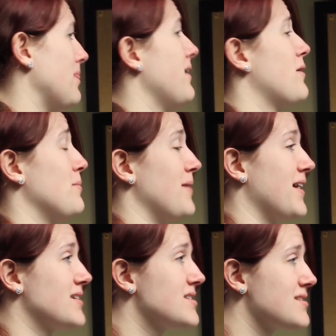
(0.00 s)
Little
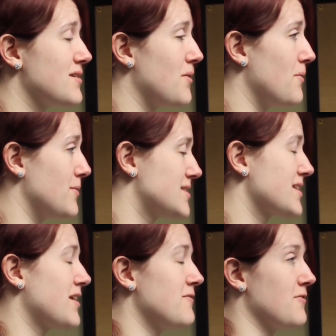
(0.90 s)
bucks? What's
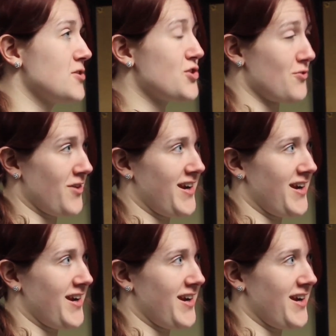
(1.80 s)
the conversion